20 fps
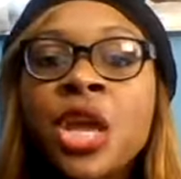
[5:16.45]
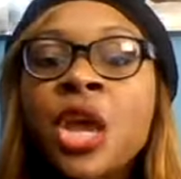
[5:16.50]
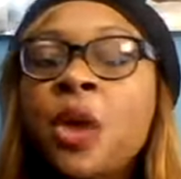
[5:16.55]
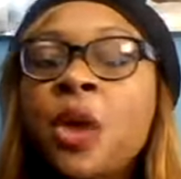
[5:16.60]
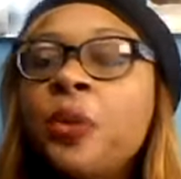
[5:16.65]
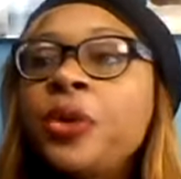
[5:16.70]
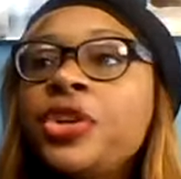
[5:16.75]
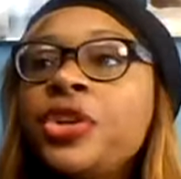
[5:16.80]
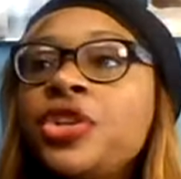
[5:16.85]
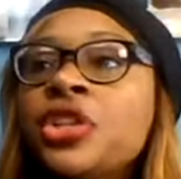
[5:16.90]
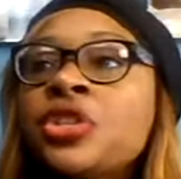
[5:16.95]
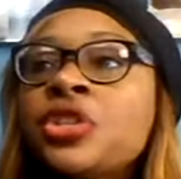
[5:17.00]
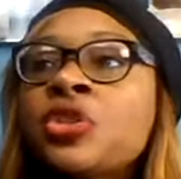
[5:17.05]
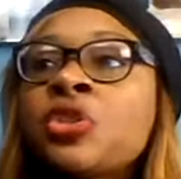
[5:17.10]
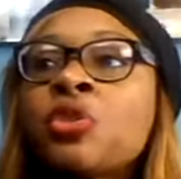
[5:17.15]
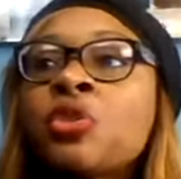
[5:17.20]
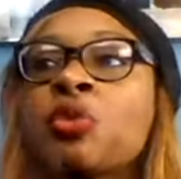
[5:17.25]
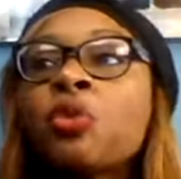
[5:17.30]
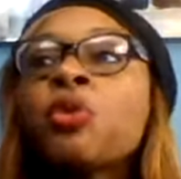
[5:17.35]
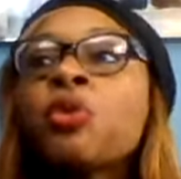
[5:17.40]
We just
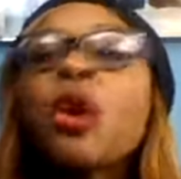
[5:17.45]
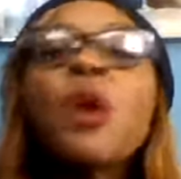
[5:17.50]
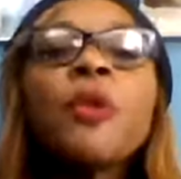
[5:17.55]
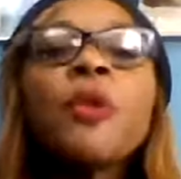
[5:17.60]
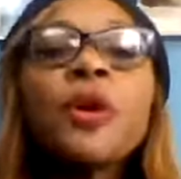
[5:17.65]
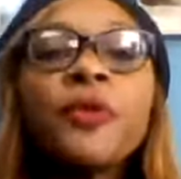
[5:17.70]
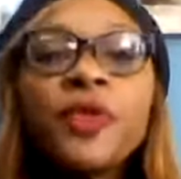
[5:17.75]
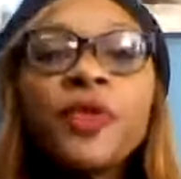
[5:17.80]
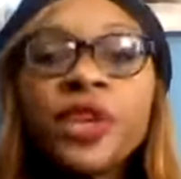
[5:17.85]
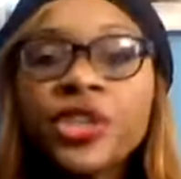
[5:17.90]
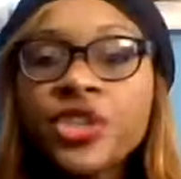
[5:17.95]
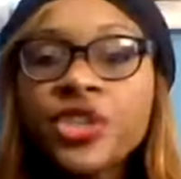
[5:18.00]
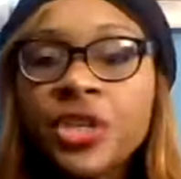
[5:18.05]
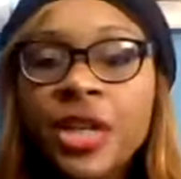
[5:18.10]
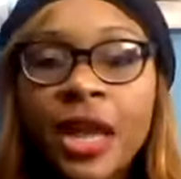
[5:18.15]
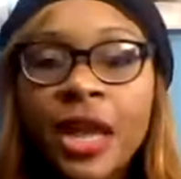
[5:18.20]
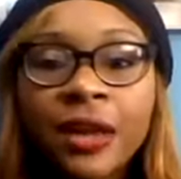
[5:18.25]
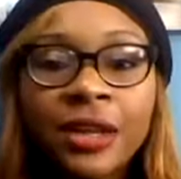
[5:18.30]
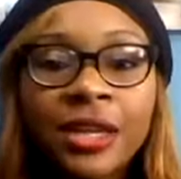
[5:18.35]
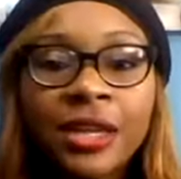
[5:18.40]
throw a vision
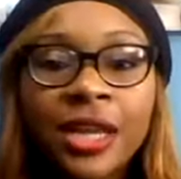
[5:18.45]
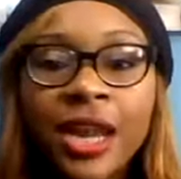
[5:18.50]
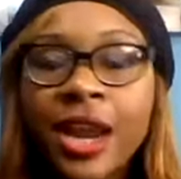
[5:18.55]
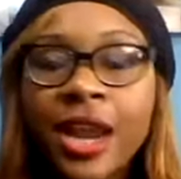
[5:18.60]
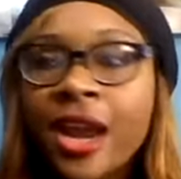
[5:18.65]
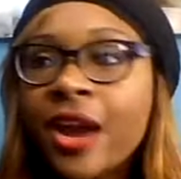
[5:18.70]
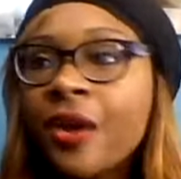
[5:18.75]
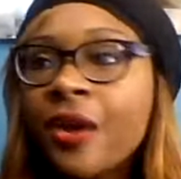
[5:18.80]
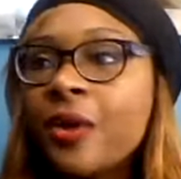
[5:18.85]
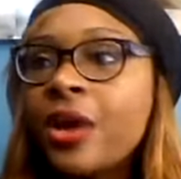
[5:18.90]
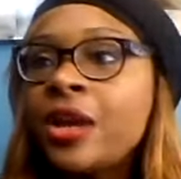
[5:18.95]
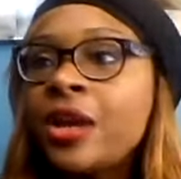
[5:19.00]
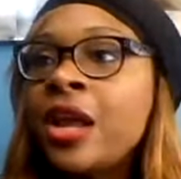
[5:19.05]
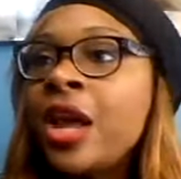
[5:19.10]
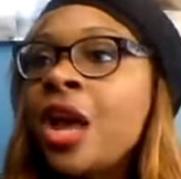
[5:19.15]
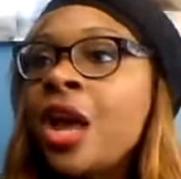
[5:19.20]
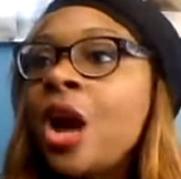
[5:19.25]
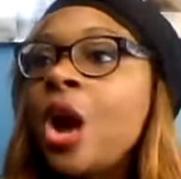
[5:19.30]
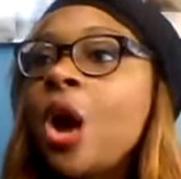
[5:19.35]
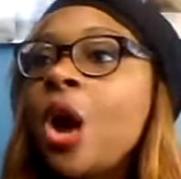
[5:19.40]
out in the air, and
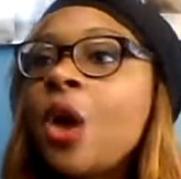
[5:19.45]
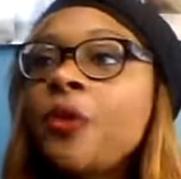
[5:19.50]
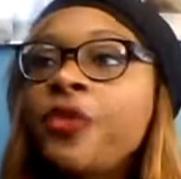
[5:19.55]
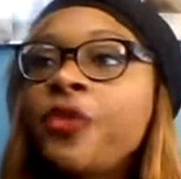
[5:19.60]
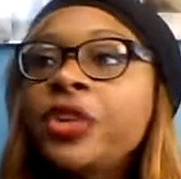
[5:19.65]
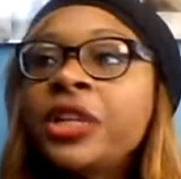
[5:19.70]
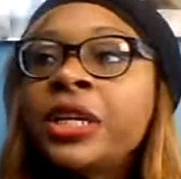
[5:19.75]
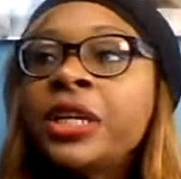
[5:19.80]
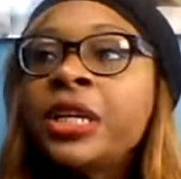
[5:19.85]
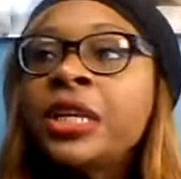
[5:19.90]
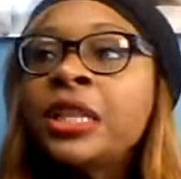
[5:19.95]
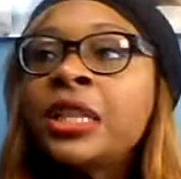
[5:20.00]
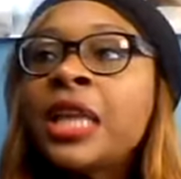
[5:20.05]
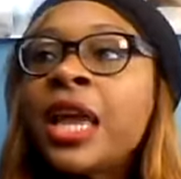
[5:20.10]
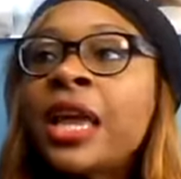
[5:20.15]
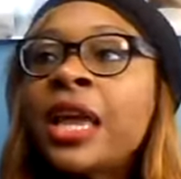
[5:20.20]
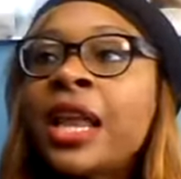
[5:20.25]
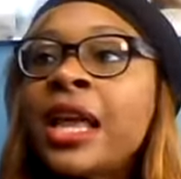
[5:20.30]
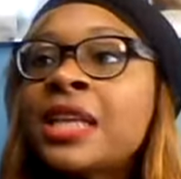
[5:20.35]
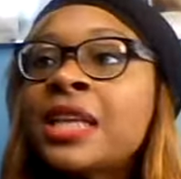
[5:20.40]
hopefully
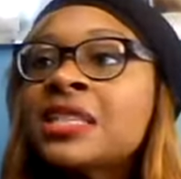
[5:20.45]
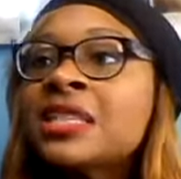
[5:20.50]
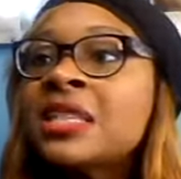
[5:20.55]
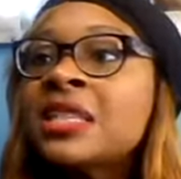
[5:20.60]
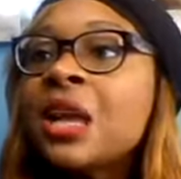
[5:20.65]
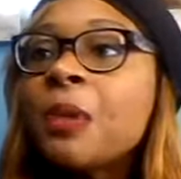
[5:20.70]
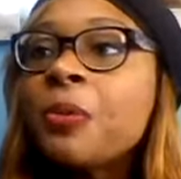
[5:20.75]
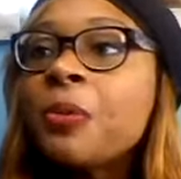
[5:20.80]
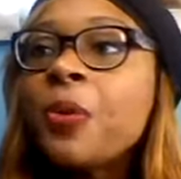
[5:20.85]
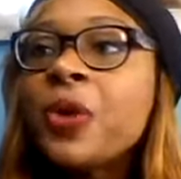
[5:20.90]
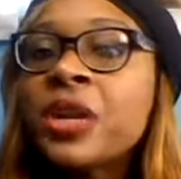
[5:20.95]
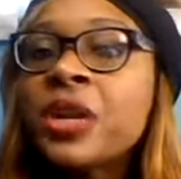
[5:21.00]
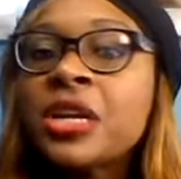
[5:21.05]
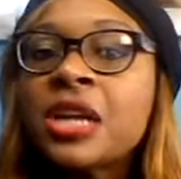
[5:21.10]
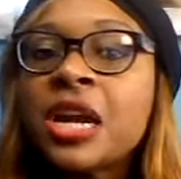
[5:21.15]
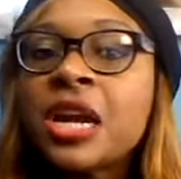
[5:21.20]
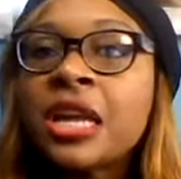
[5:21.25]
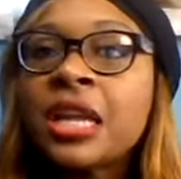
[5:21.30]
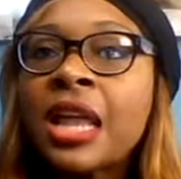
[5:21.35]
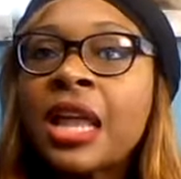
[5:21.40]
that at some point in
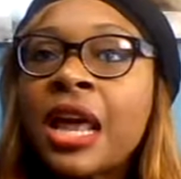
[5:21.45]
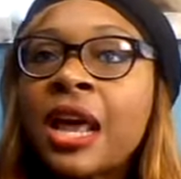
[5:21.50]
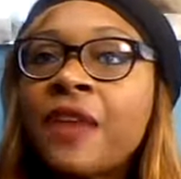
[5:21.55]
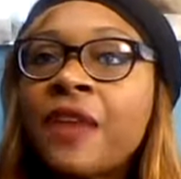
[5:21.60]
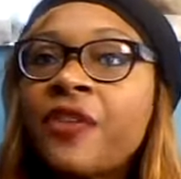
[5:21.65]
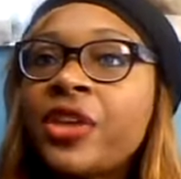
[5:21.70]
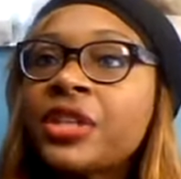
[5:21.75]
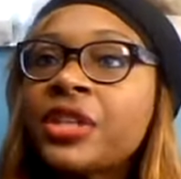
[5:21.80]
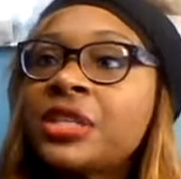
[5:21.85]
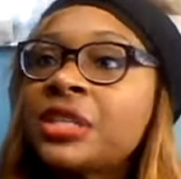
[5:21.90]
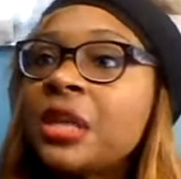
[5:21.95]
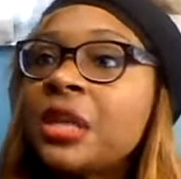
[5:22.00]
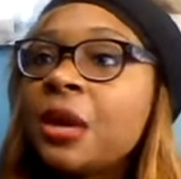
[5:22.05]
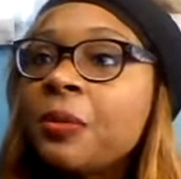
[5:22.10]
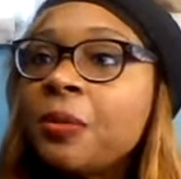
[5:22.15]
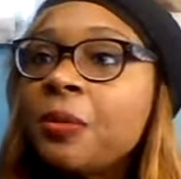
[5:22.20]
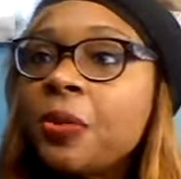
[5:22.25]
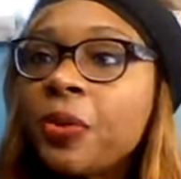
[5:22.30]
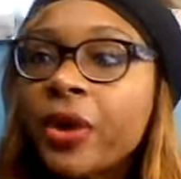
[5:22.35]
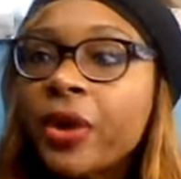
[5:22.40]
our life, at some
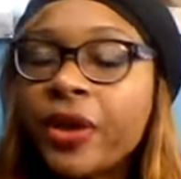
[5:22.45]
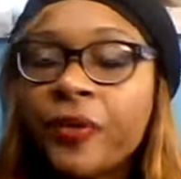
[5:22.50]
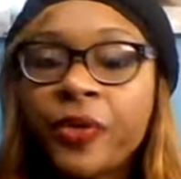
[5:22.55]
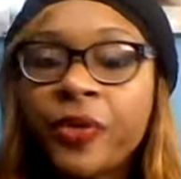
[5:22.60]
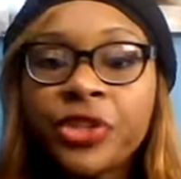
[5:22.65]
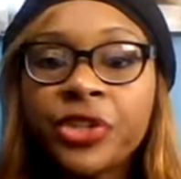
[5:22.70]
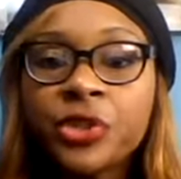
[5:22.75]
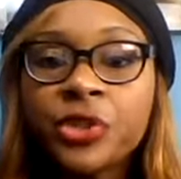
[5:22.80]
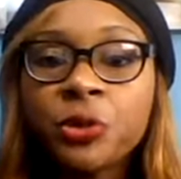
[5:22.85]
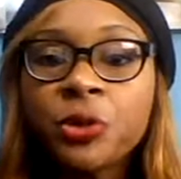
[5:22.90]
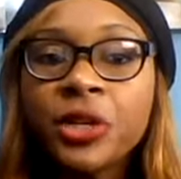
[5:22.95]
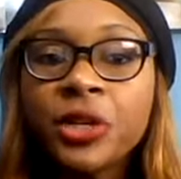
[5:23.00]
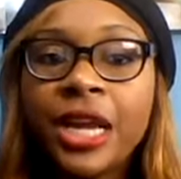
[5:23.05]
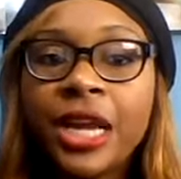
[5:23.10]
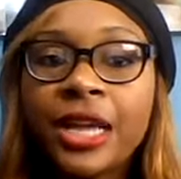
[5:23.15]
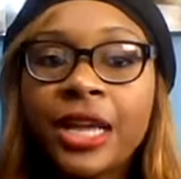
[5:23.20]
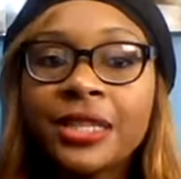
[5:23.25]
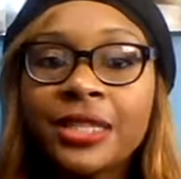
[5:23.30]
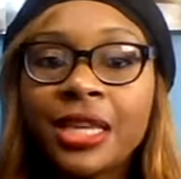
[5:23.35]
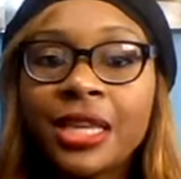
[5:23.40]
point in
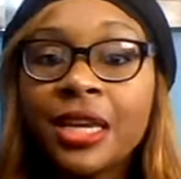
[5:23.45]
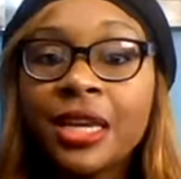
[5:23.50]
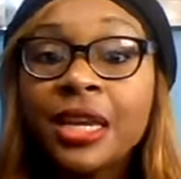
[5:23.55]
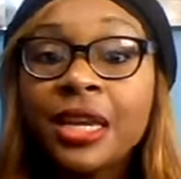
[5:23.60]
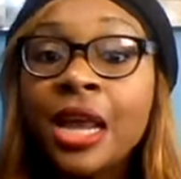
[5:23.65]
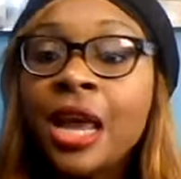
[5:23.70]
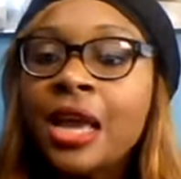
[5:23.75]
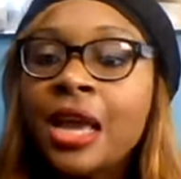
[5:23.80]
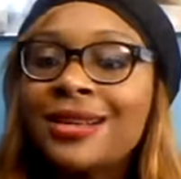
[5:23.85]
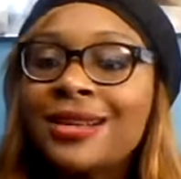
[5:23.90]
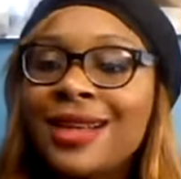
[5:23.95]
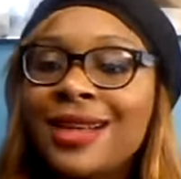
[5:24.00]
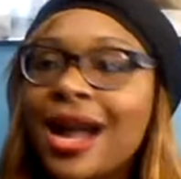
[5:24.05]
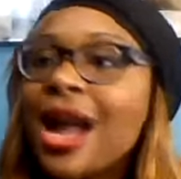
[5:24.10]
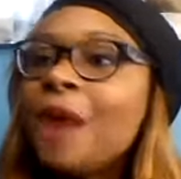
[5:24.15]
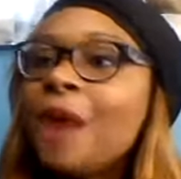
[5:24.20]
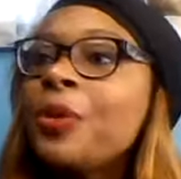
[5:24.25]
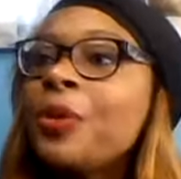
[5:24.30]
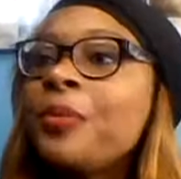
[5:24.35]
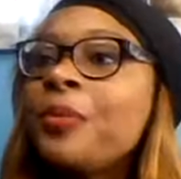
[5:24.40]
2018,
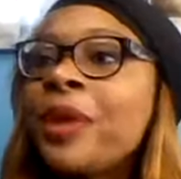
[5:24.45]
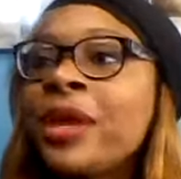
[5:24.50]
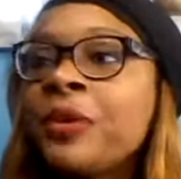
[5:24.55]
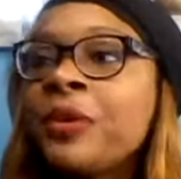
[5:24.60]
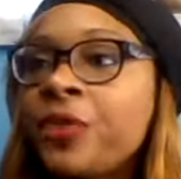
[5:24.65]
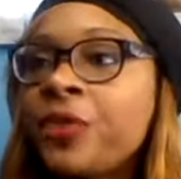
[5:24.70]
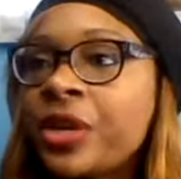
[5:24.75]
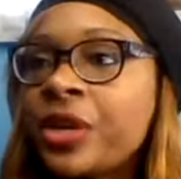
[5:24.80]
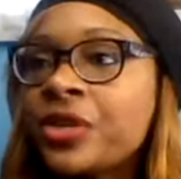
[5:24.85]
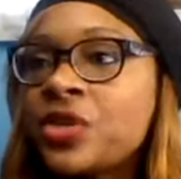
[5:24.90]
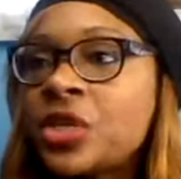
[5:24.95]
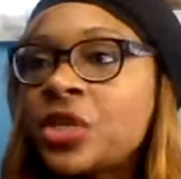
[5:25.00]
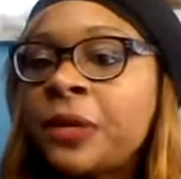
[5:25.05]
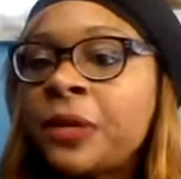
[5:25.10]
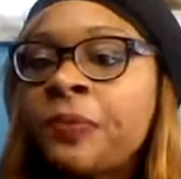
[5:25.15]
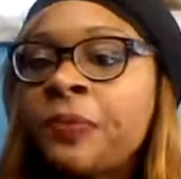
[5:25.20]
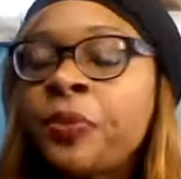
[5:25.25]
God will manifest it.